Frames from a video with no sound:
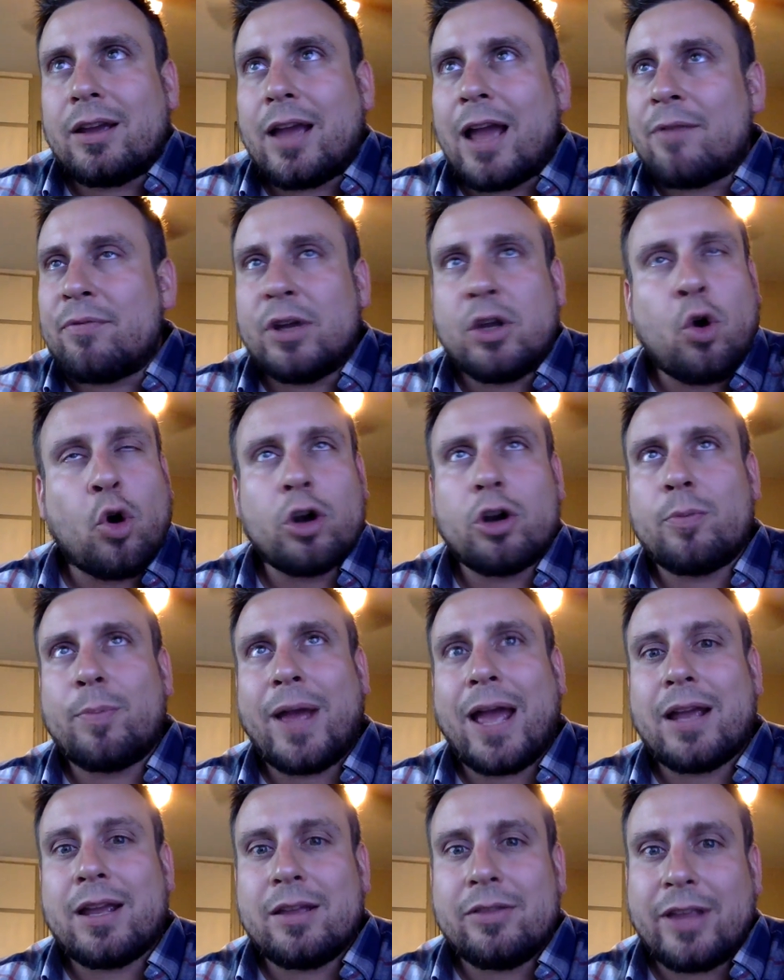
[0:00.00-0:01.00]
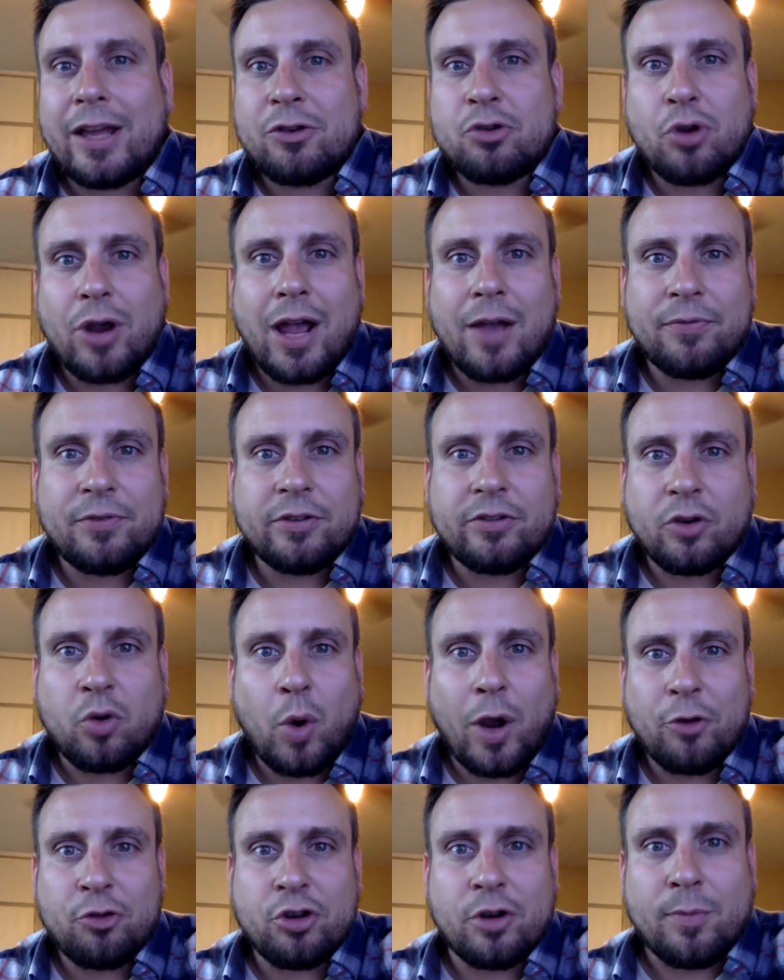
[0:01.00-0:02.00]
every quarterback in that draft is a
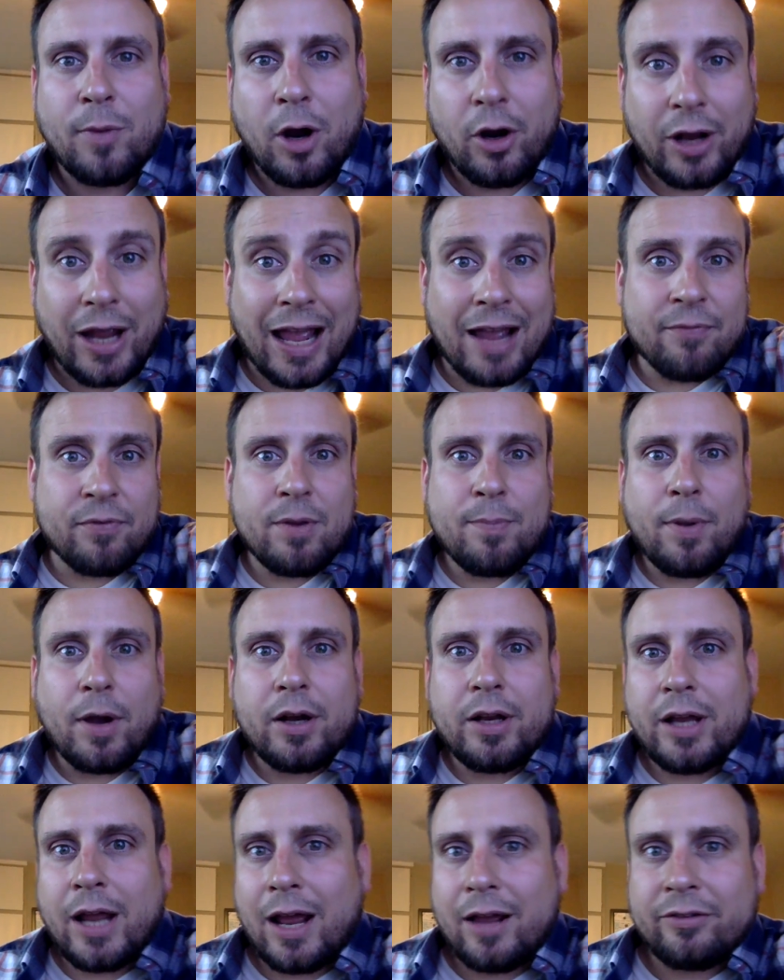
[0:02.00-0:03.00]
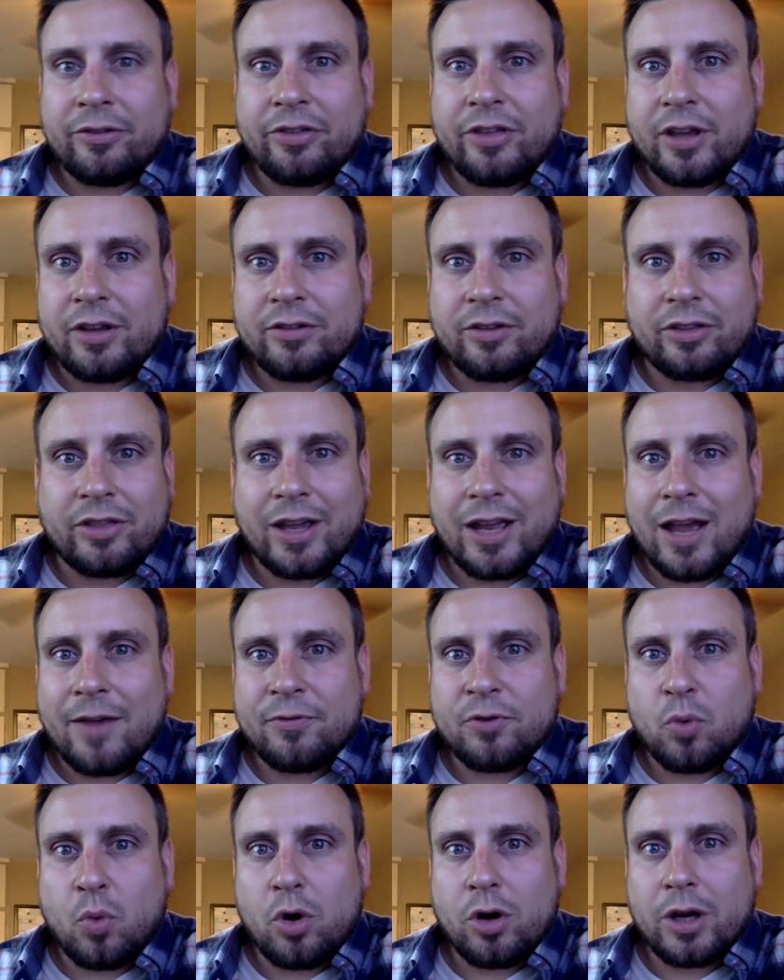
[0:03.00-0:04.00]
question mark. Everybody has things that they
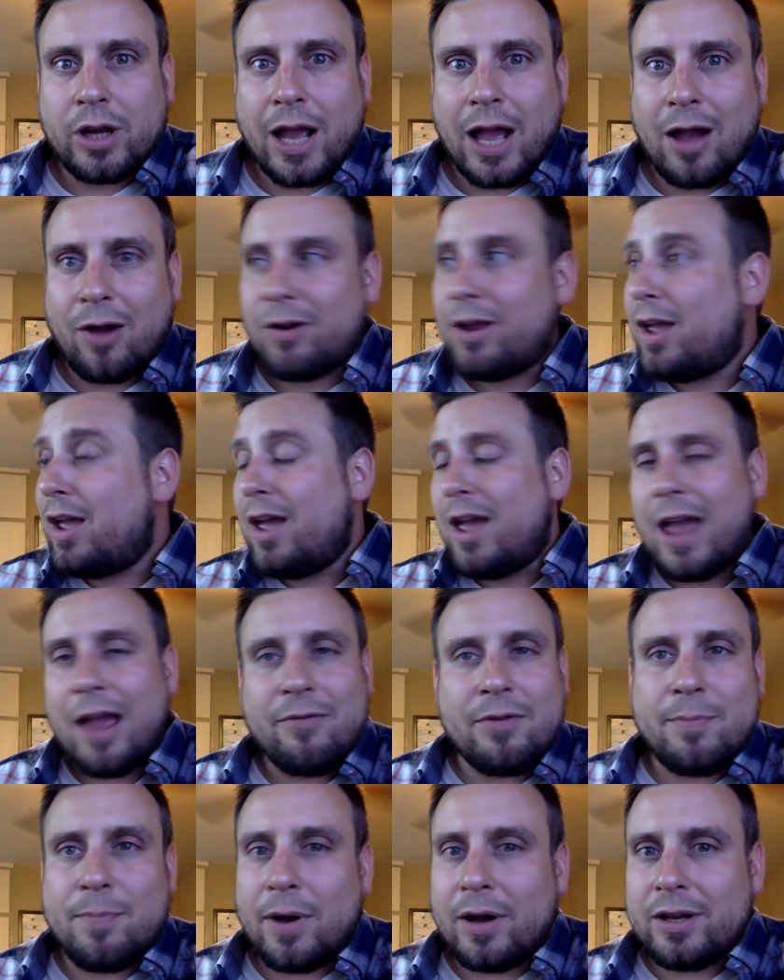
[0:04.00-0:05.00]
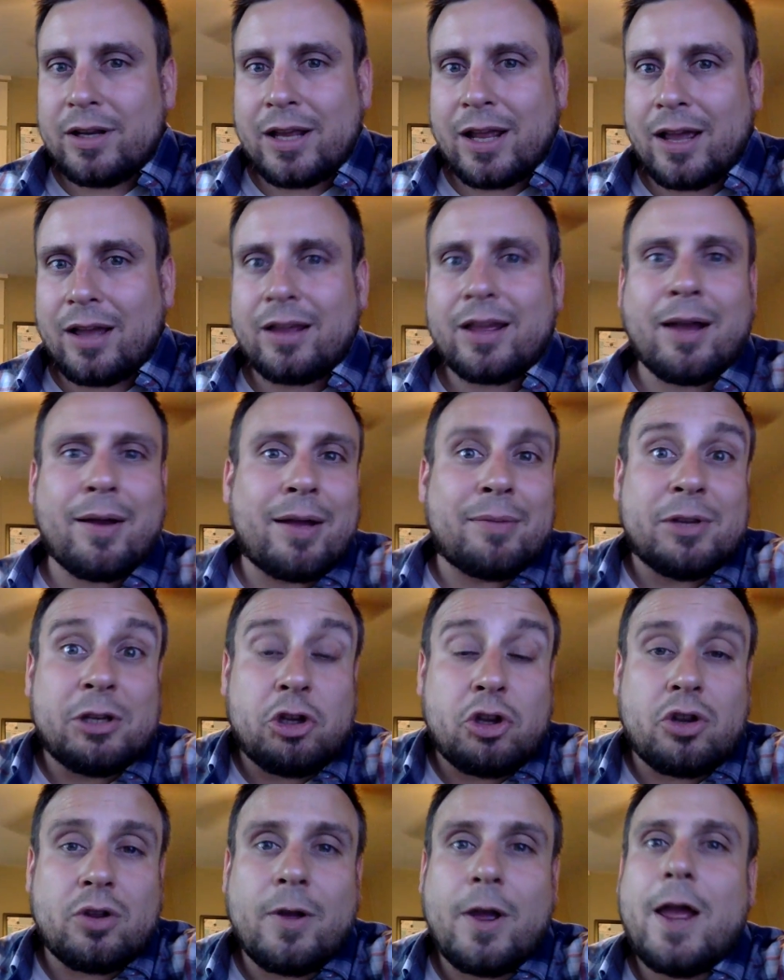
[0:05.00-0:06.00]
have to work out. Everybody
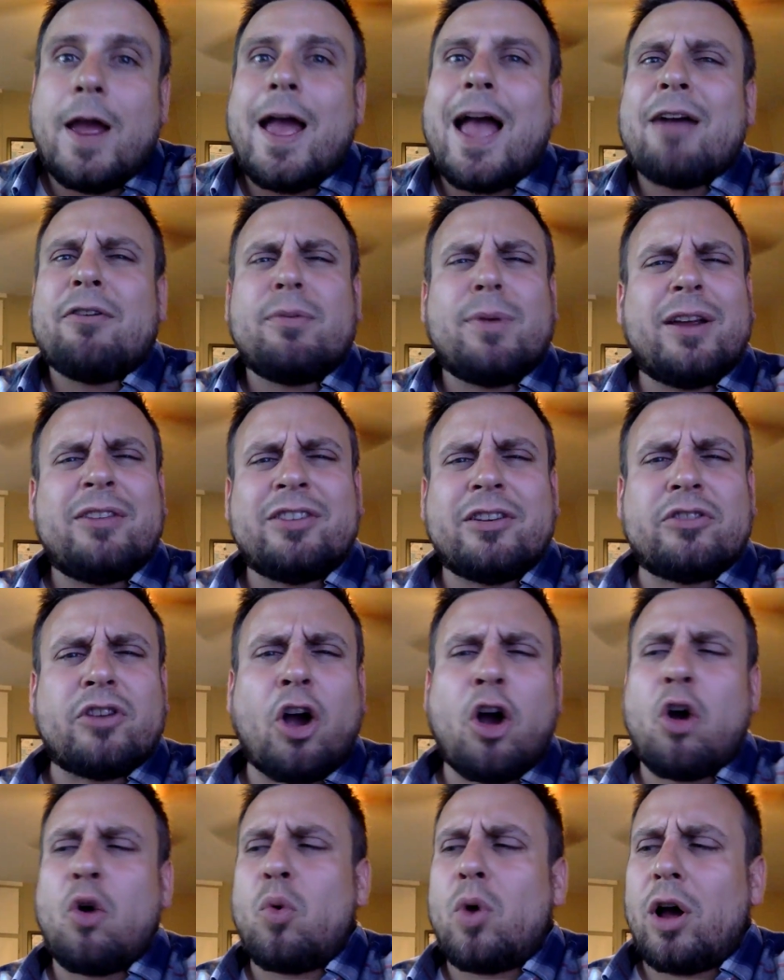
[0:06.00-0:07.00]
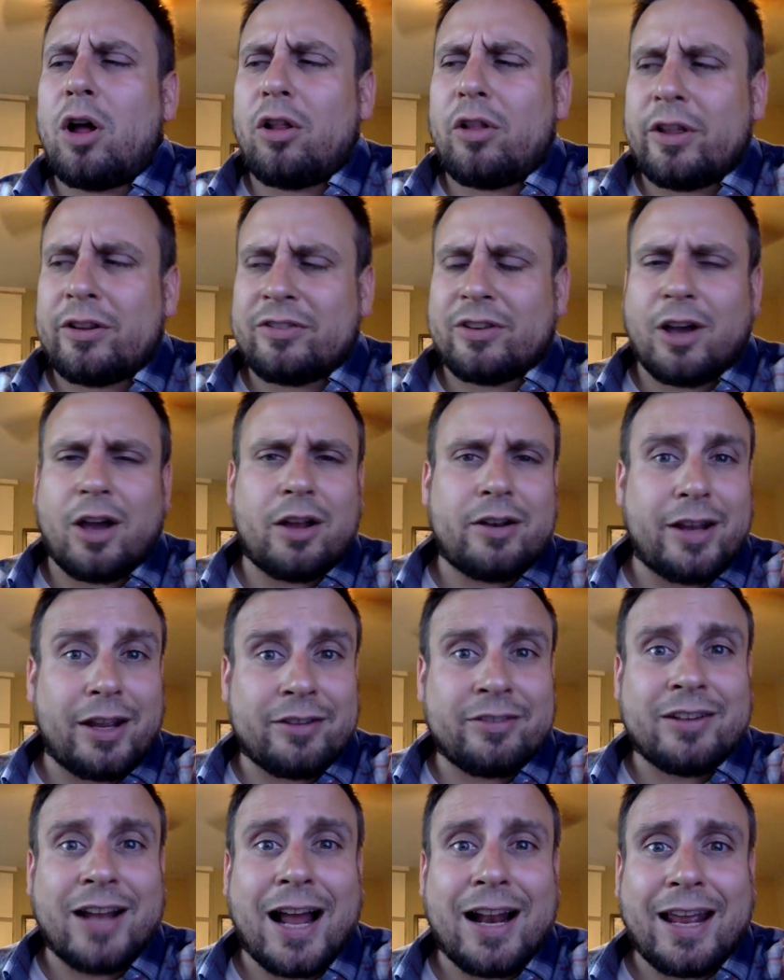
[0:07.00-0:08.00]
says, "Oh, well,
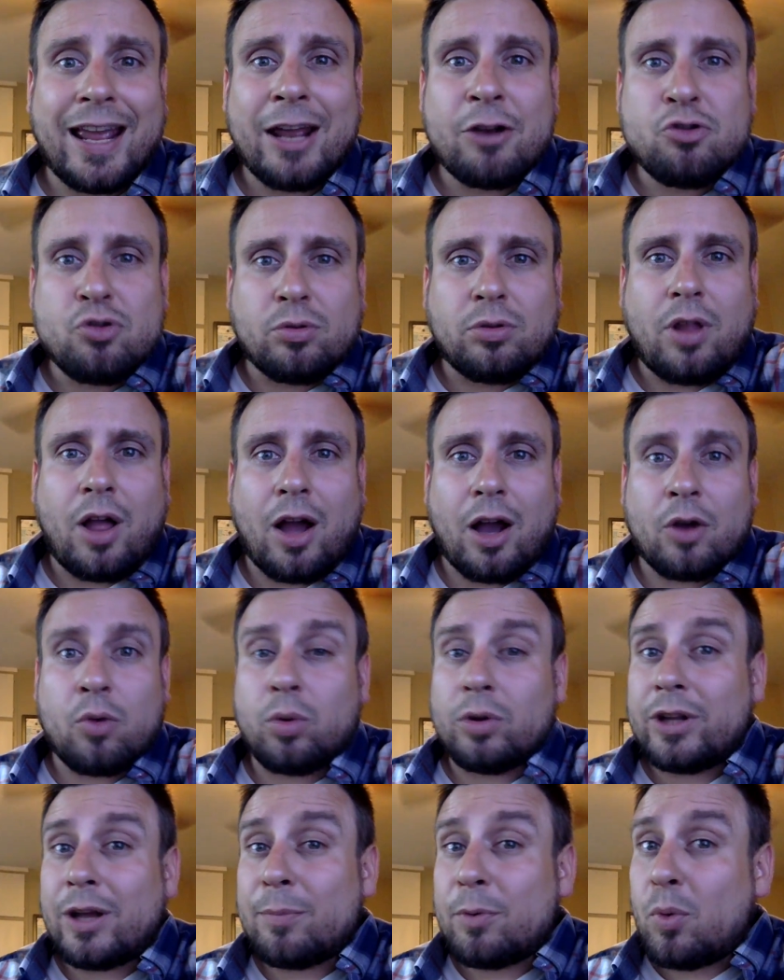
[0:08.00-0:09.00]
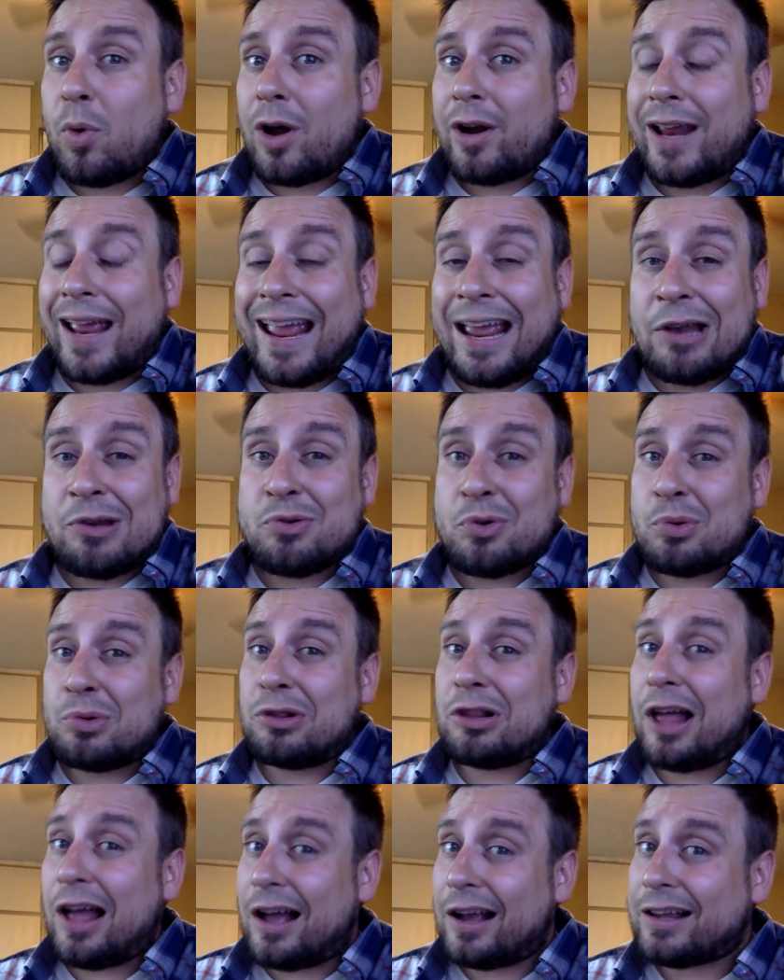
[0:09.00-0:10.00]
it's not Andrew Luck." Well, number one, Andrew
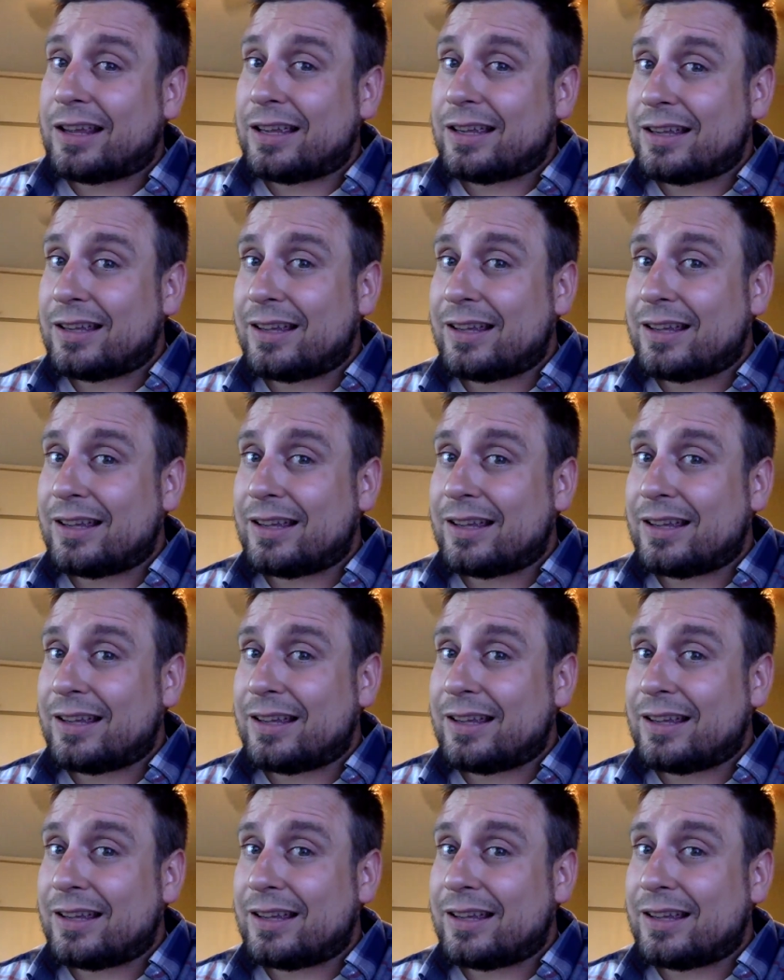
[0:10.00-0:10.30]
Luck,